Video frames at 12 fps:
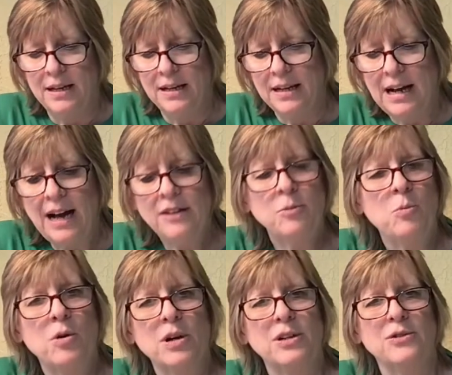God's
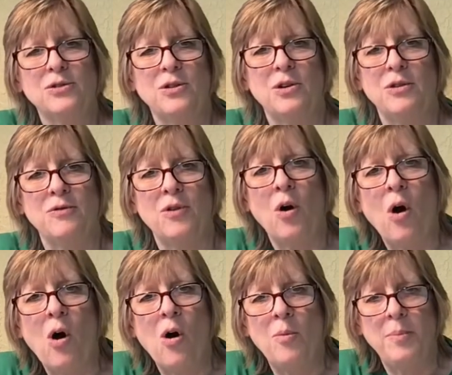more concerned for
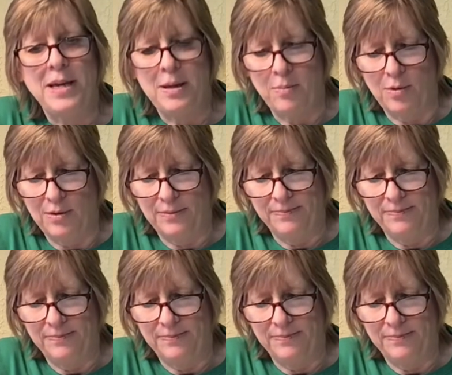all people,